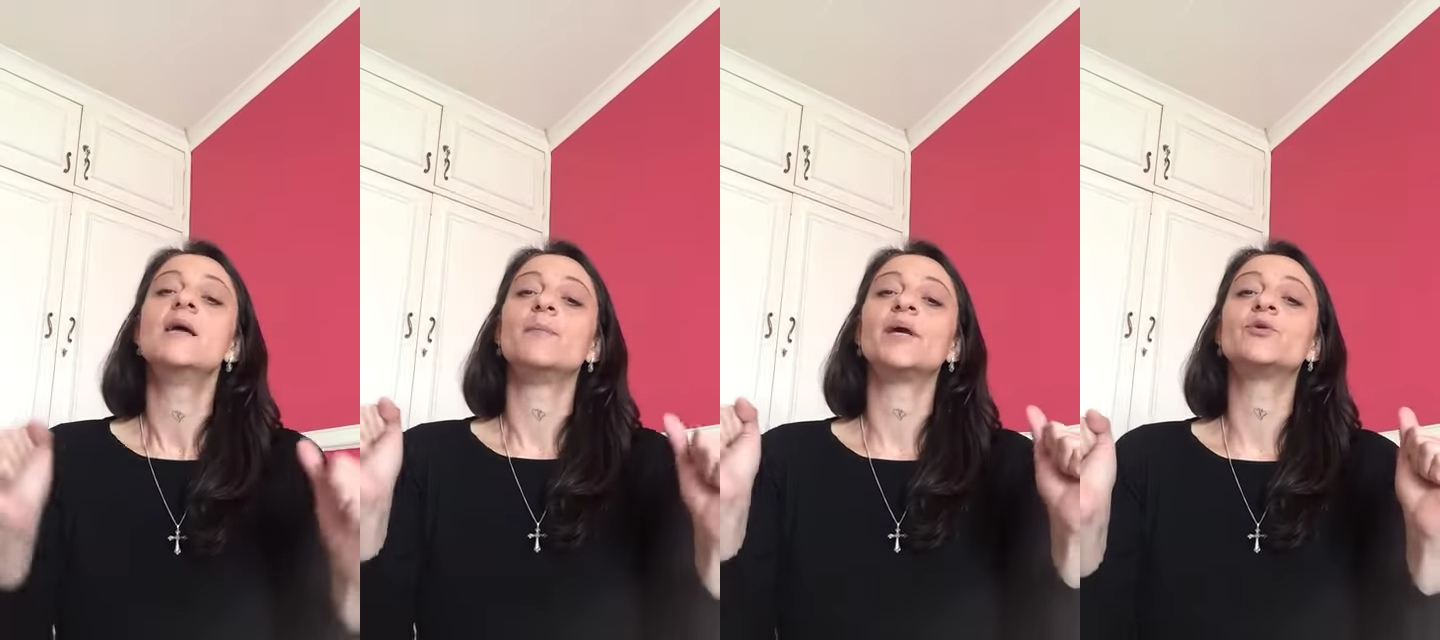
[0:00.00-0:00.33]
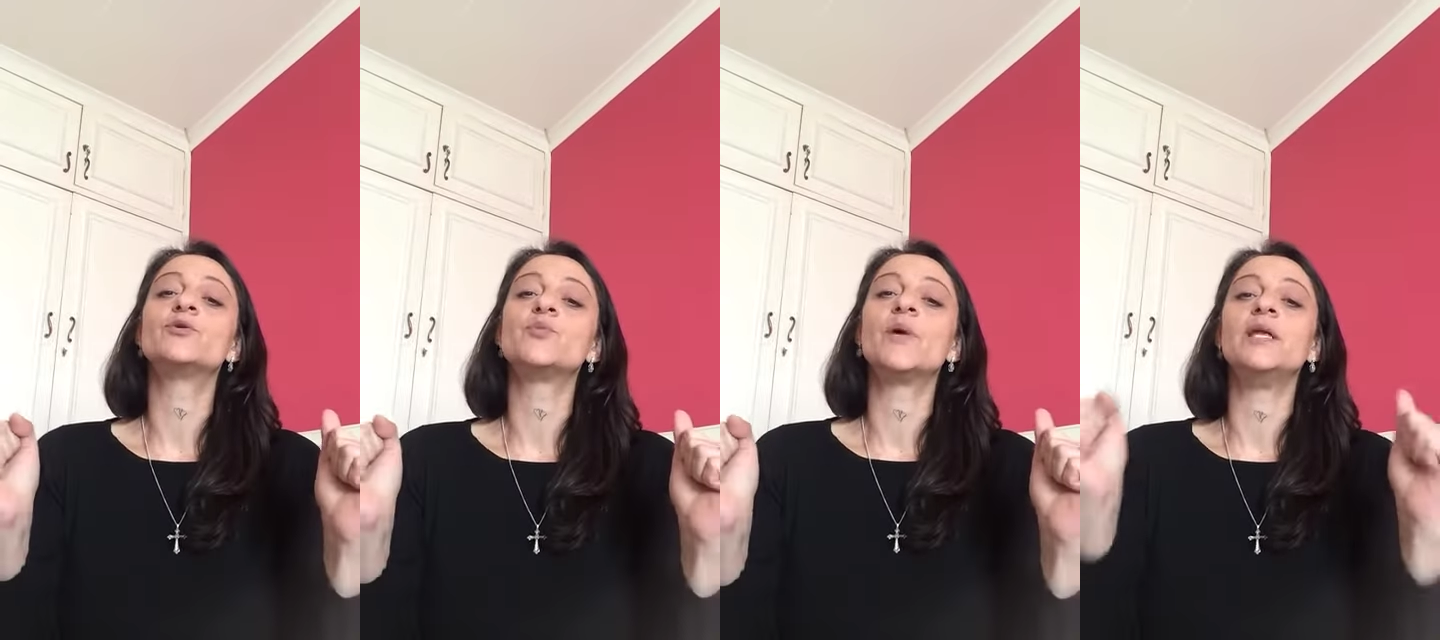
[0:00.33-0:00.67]

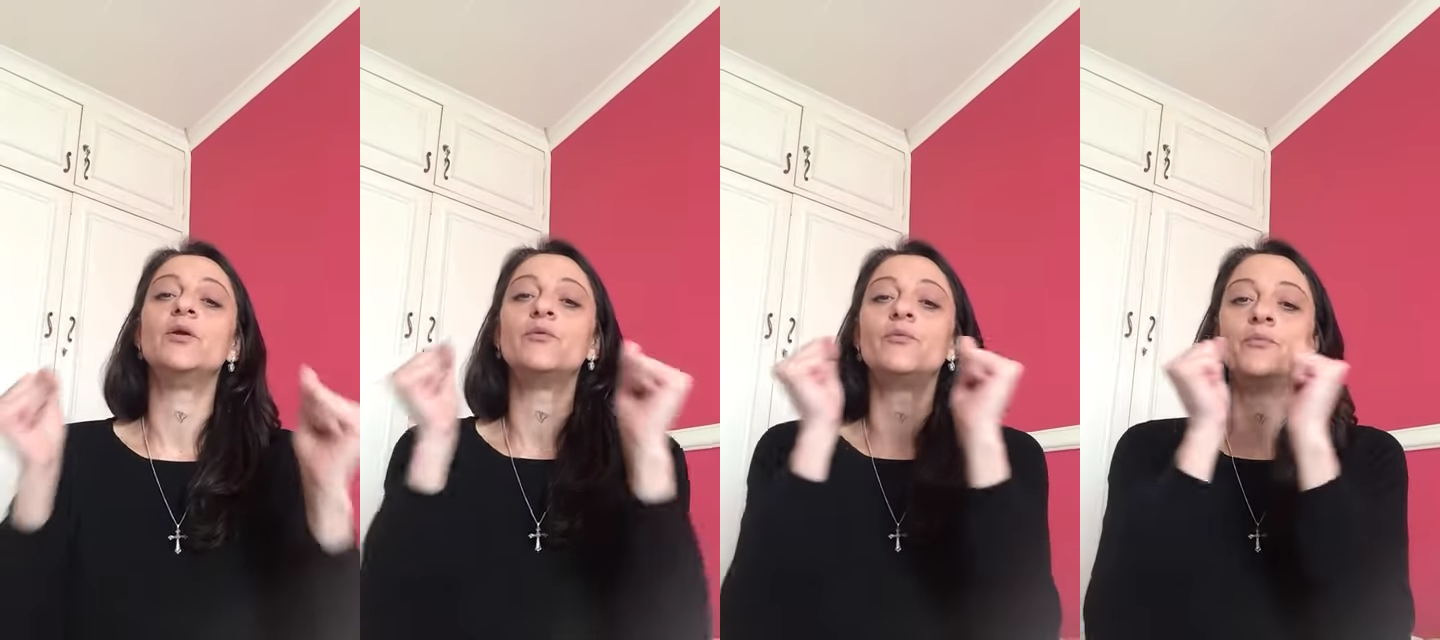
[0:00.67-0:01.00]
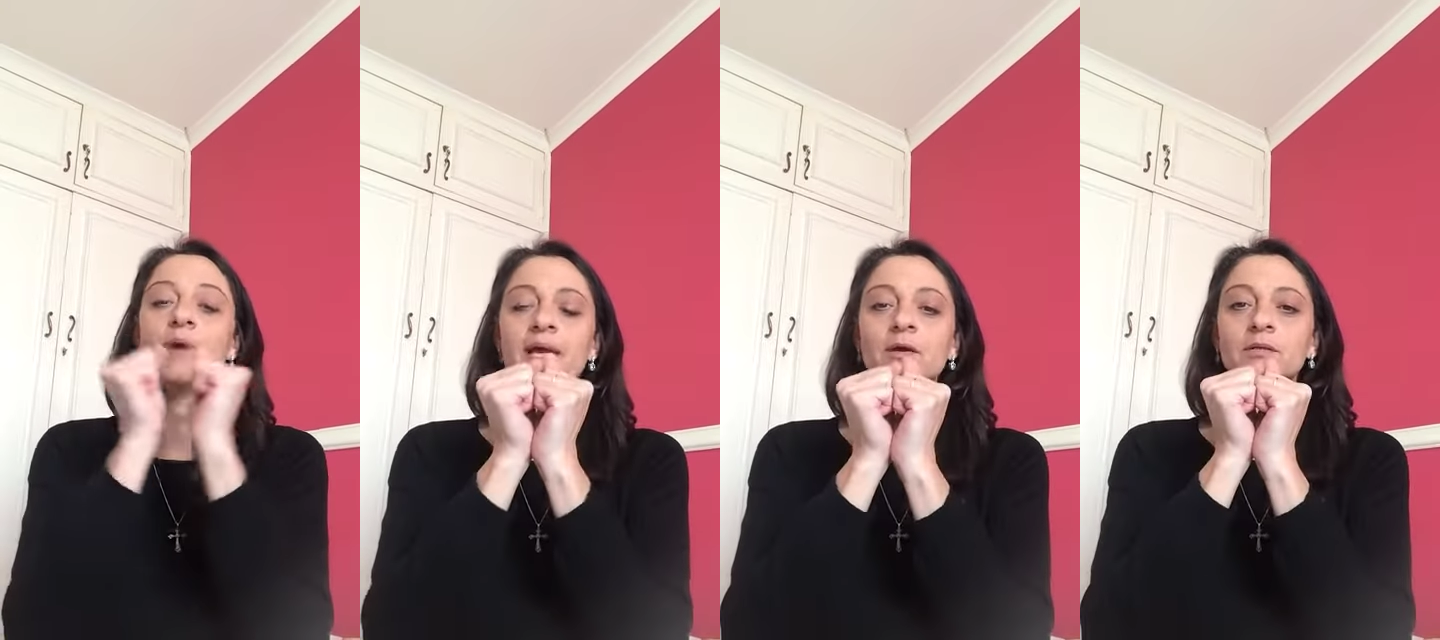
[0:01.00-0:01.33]
because when you
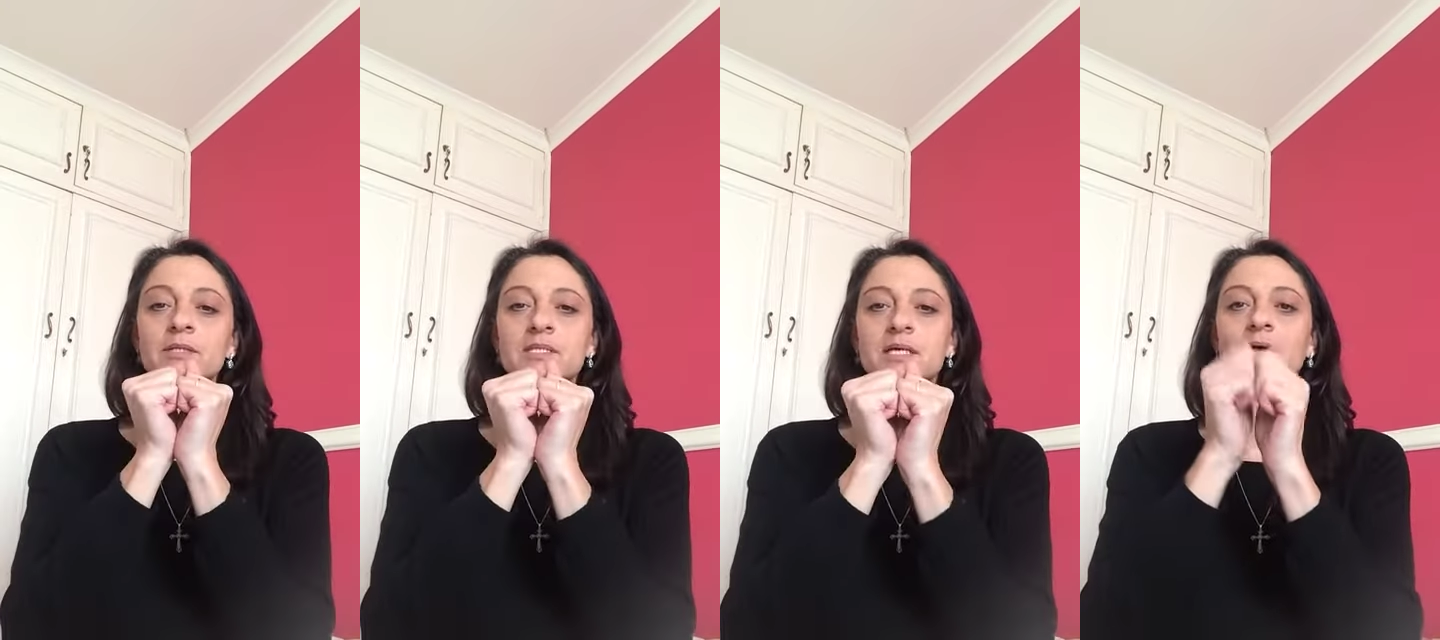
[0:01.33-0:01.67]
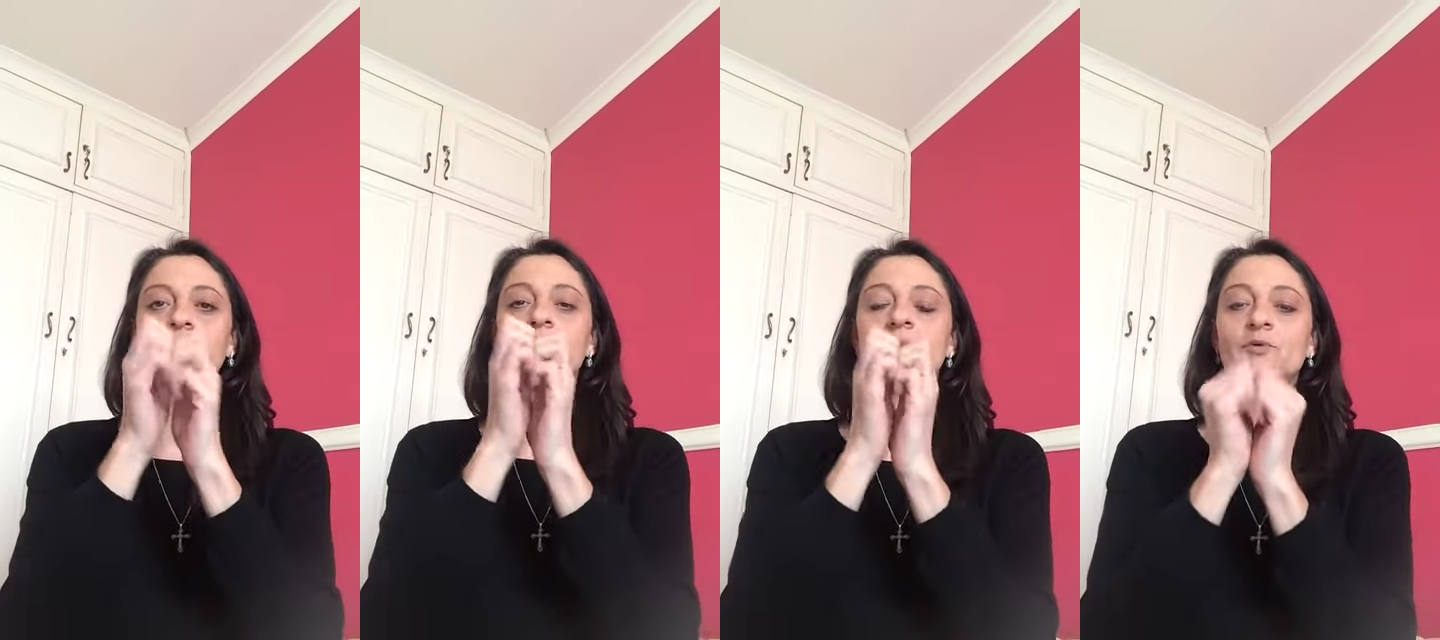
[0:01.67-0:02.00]

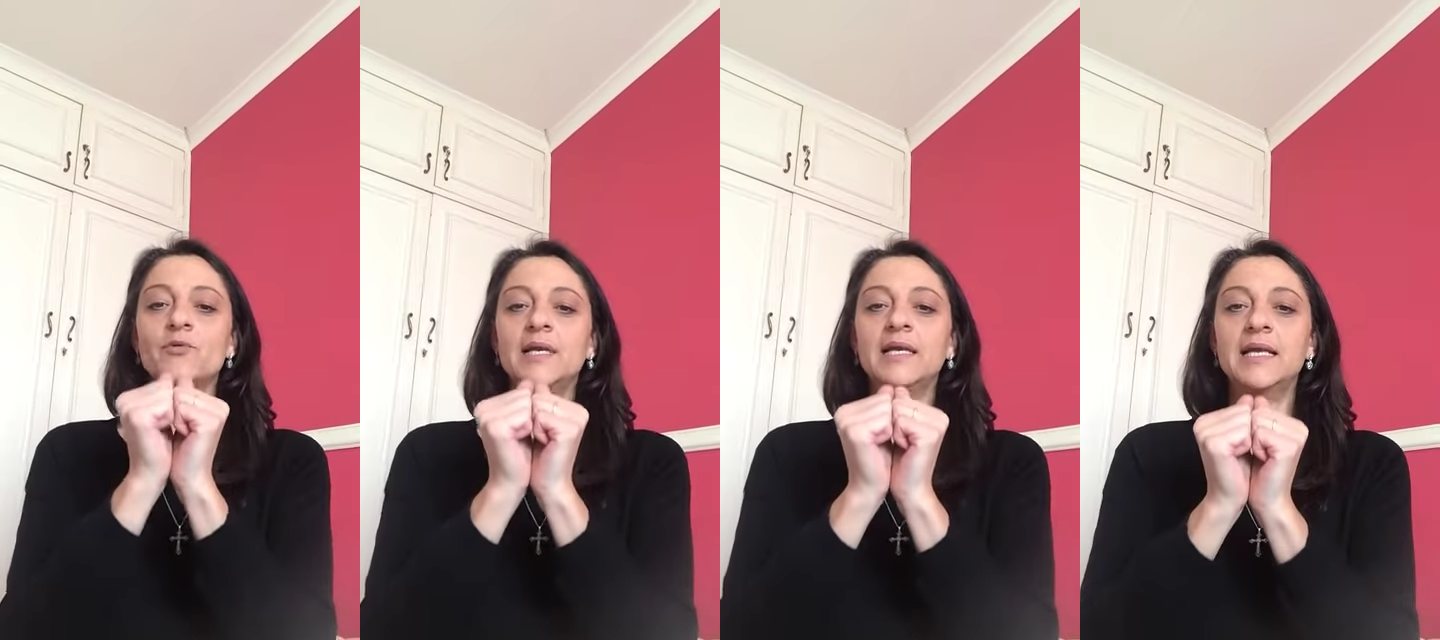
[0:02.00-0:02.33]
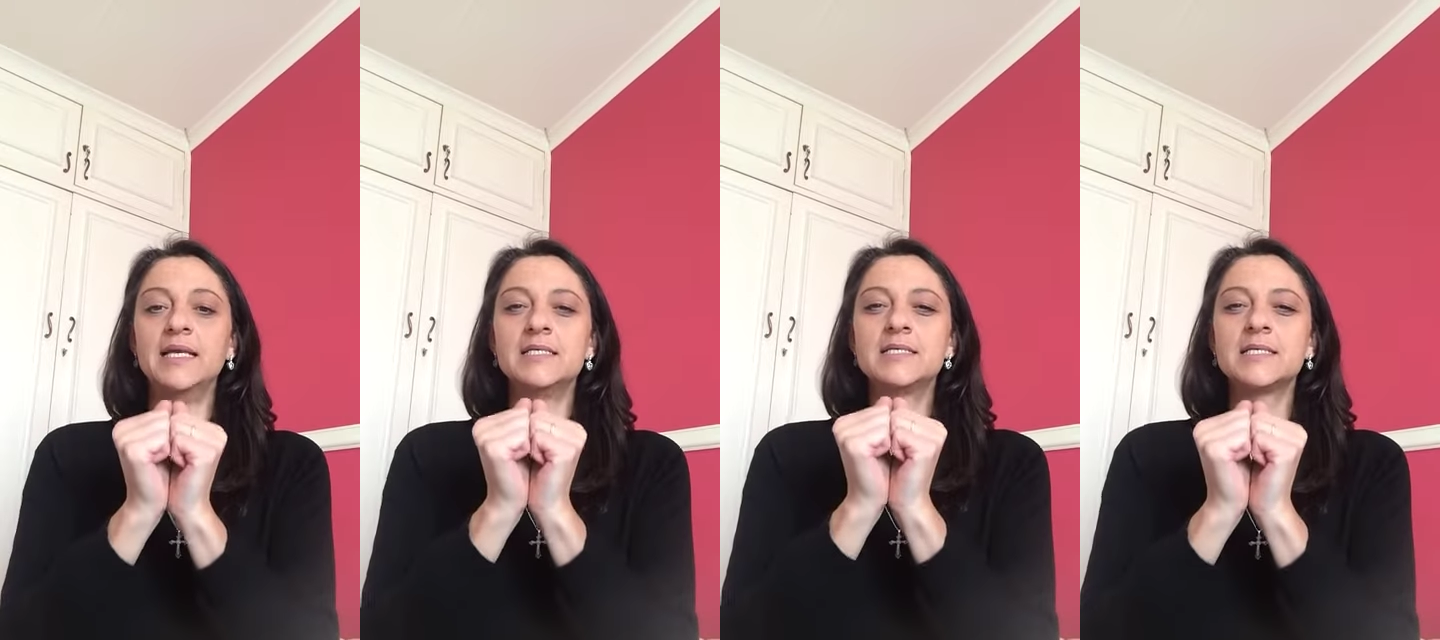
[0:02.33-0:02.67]
reconcile them, it
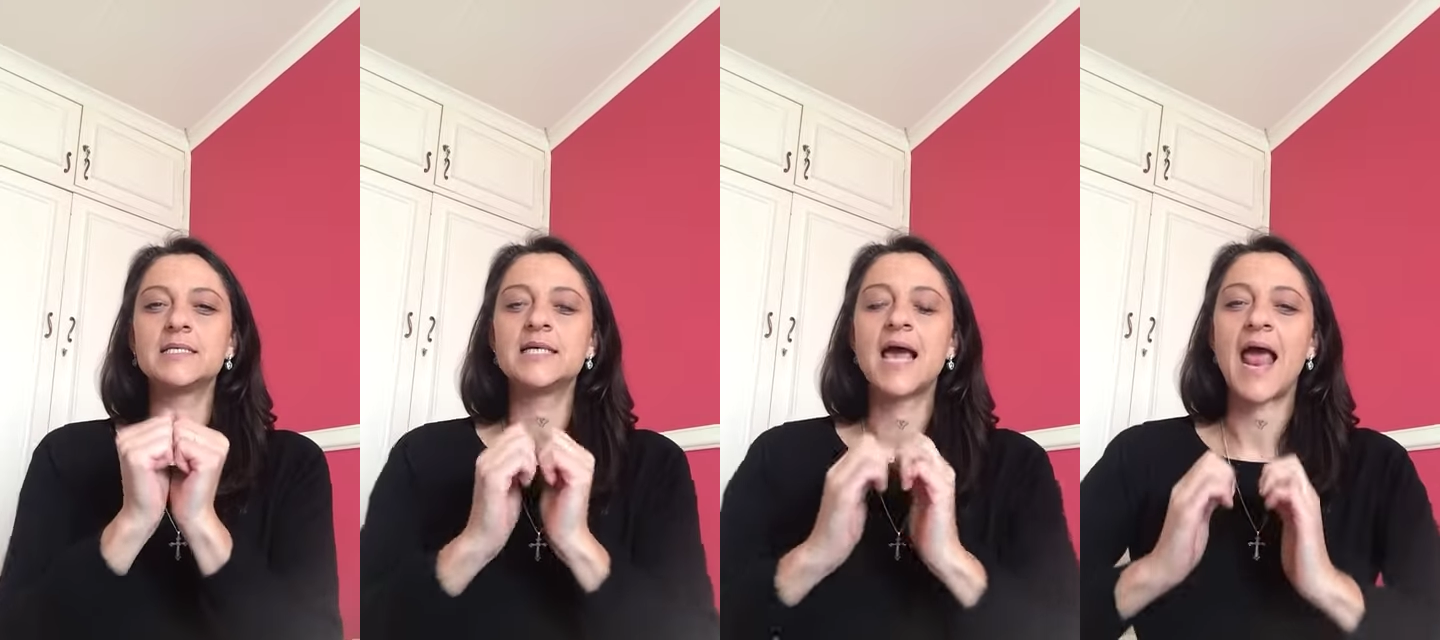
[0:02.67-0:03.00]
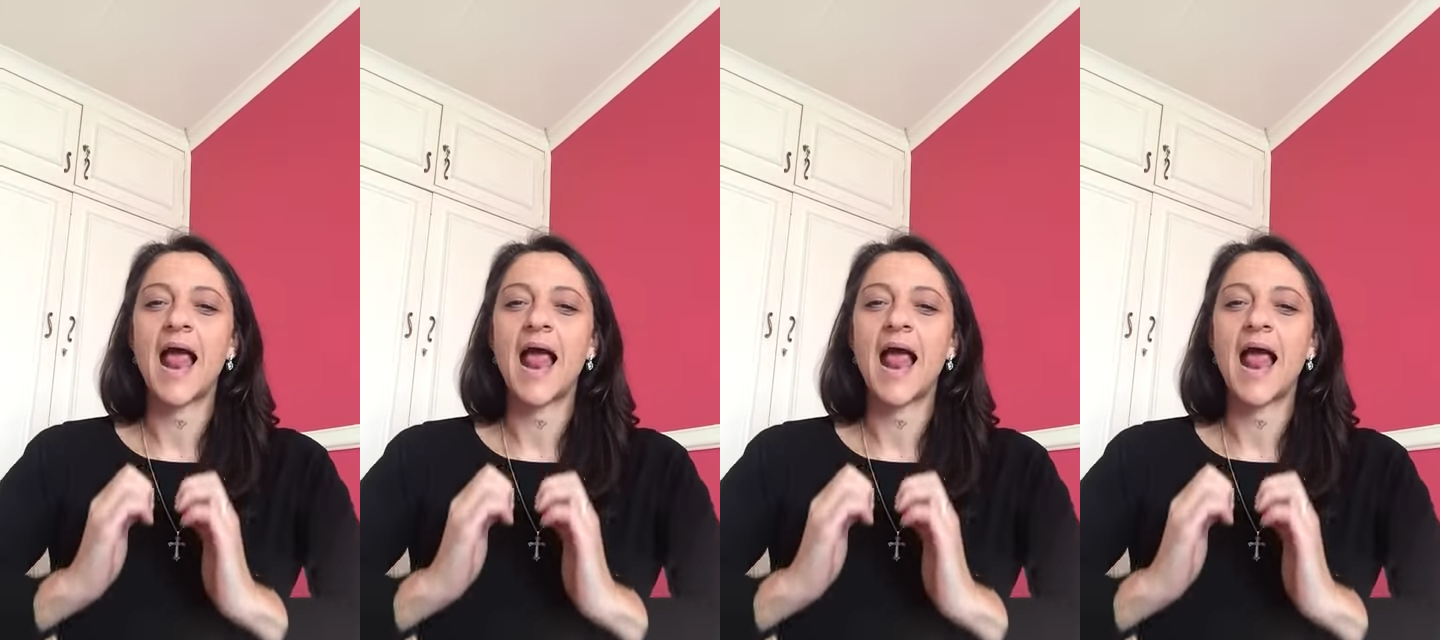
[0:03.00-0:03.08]
releases